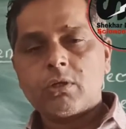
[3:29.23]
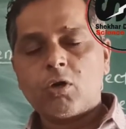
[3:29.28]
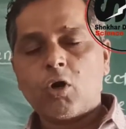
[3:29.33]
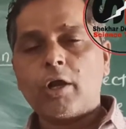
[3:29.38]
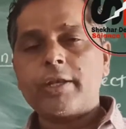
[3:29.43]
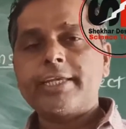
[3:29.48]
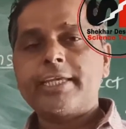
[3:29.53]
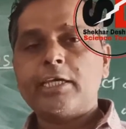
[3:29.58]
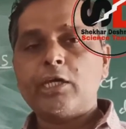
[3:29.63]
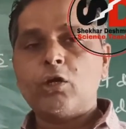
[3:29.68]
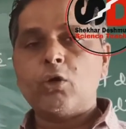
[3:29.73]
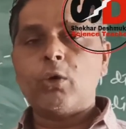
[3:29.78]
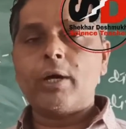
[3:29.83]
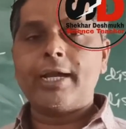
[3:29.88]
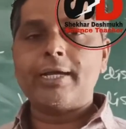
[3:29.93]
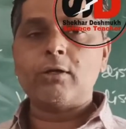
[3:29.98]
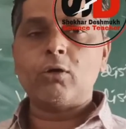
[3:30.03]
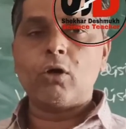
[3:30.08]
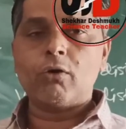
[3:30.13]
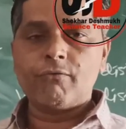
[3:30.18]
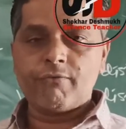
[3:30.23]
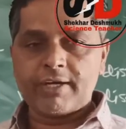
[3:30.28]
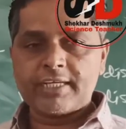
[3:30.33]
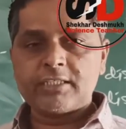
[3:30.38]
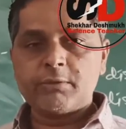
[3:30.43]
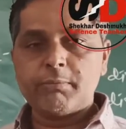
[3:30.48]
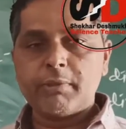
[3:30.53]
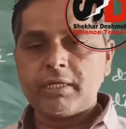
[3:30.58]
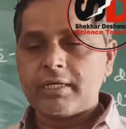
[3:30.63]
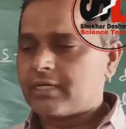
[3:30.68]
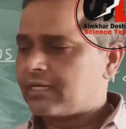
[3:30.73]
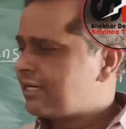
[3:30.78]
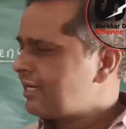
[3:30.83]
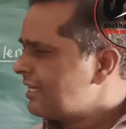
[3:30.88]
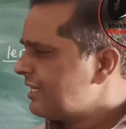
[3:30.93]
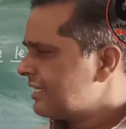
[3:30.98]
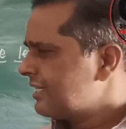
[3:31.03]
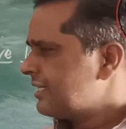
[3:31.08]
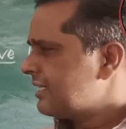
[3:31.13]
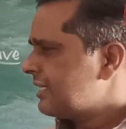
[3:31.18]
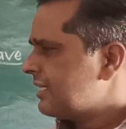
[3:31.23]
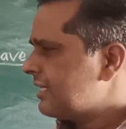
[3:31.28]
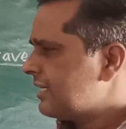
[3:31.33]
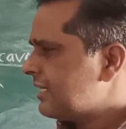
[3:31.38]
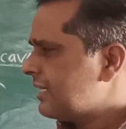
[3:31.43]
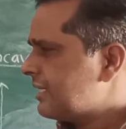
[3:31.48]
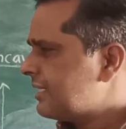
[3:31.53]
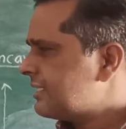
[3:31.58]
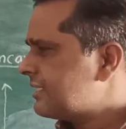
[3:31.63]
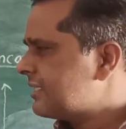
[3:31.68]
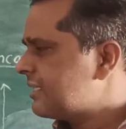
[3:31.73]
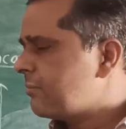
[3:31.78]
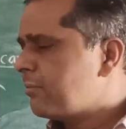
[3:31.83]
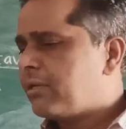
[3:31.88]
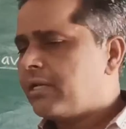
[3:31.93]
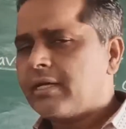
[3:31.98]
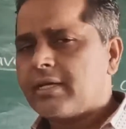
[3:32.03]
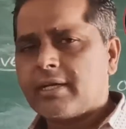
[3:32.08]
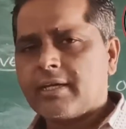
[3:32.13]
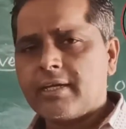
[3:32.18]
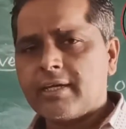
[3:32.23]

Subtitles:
concave and convex mirror. It is similar